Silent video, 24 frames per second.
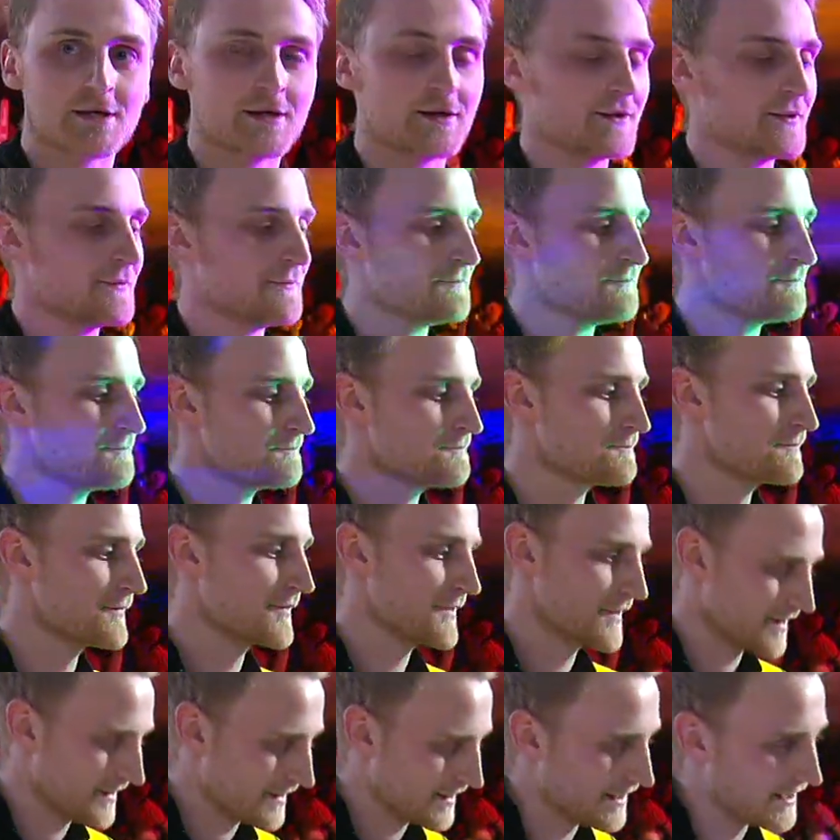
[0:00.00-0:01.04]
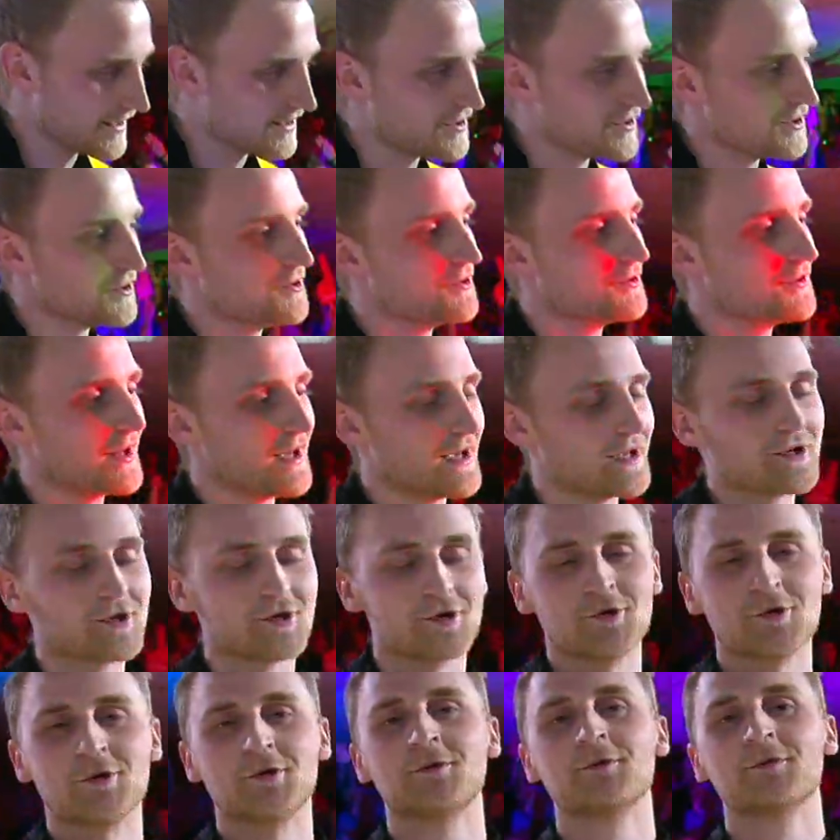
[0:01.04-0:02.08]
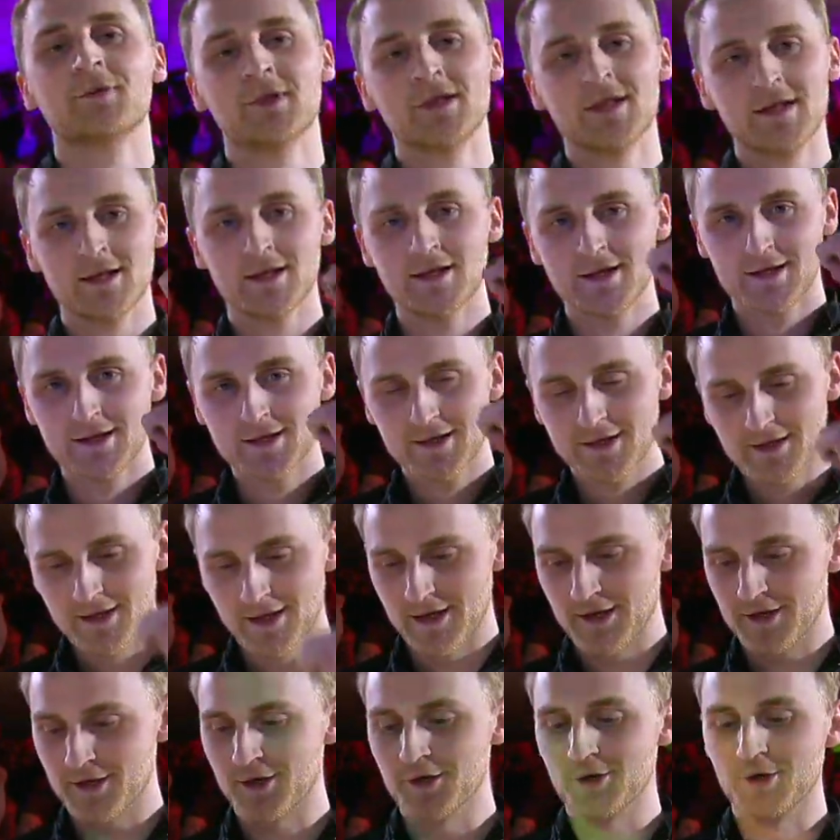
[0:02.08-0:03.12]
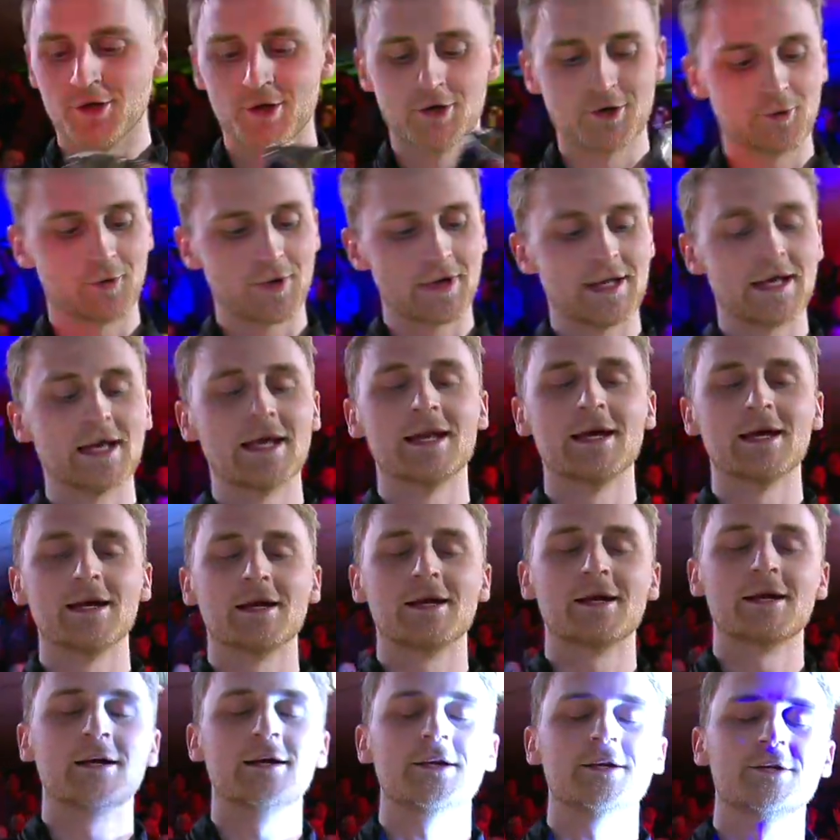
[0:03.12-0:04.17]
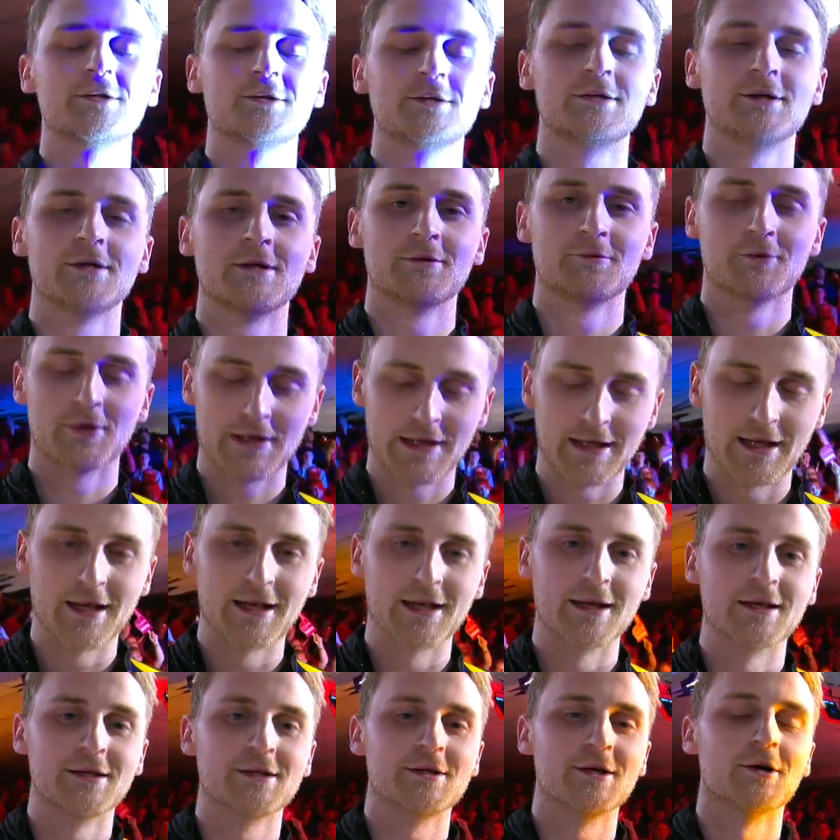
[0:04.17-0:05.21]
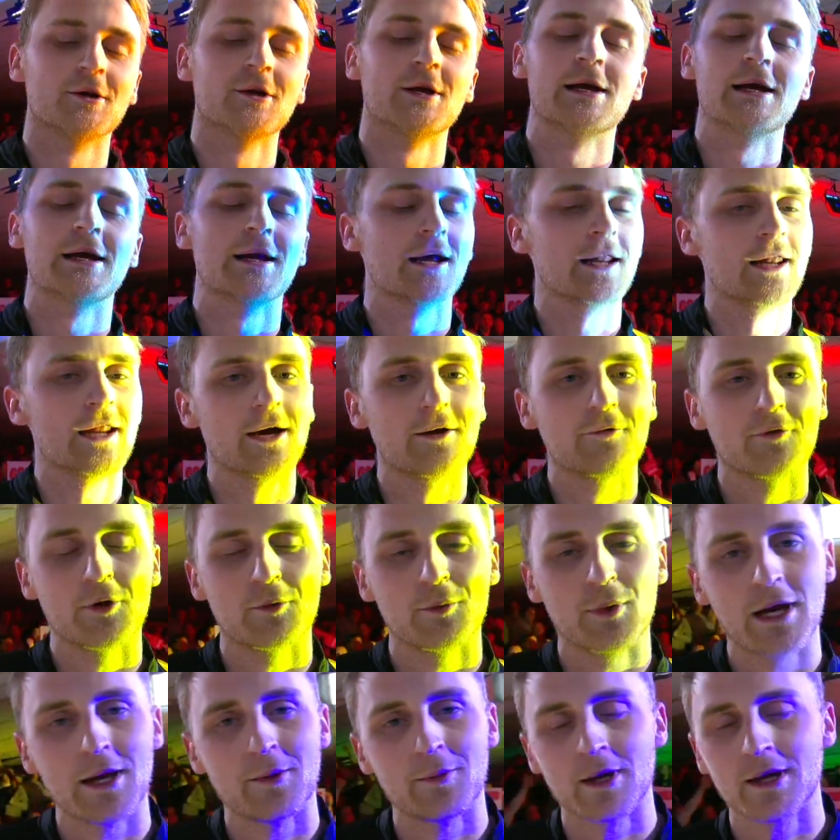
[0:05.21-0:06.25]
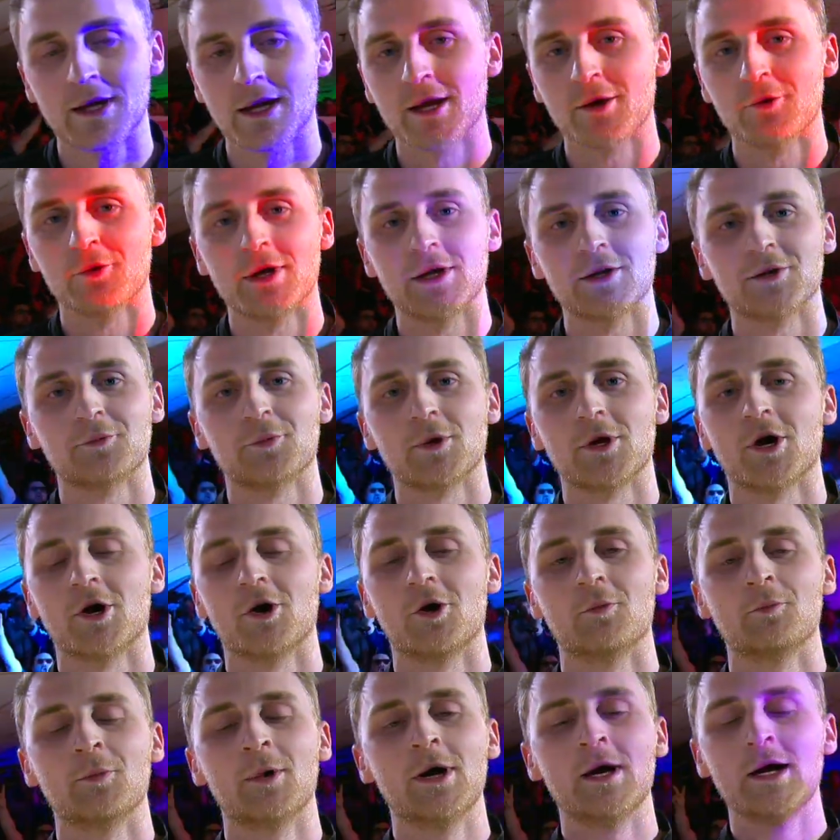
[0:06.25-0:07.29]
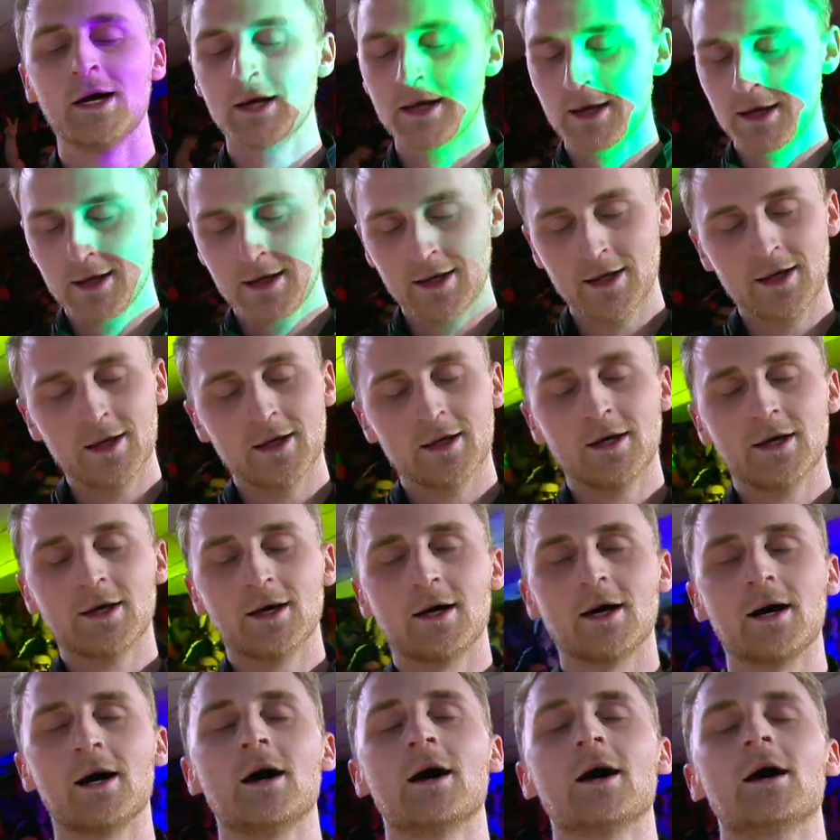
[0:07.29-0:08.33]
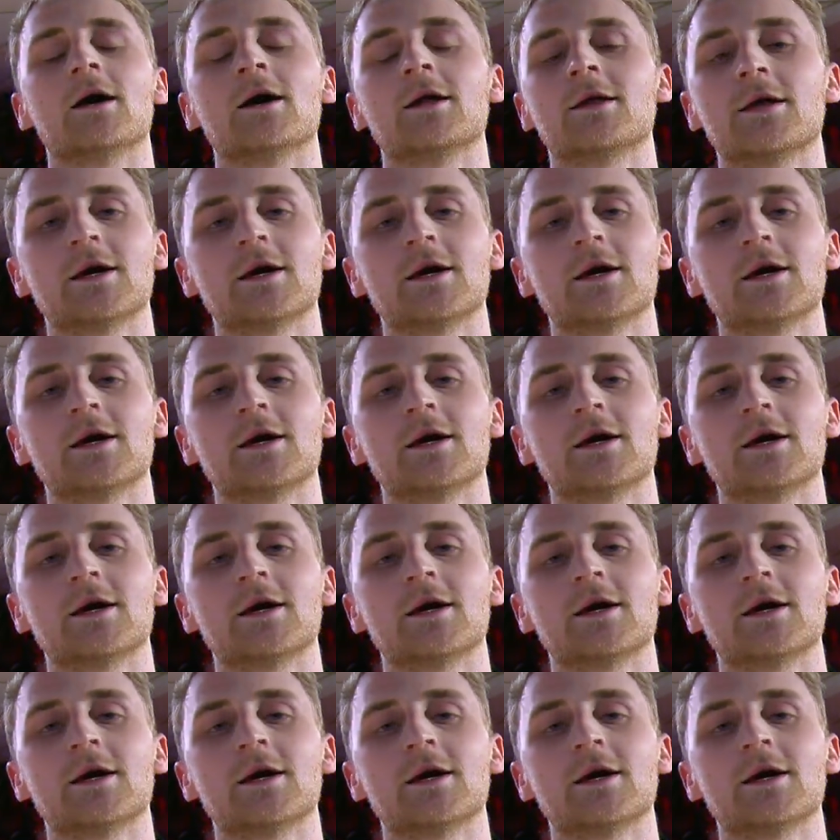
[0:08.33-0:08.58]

Congratulations on your ninth PBA Tour title. We did it. 245, 226, the victory for the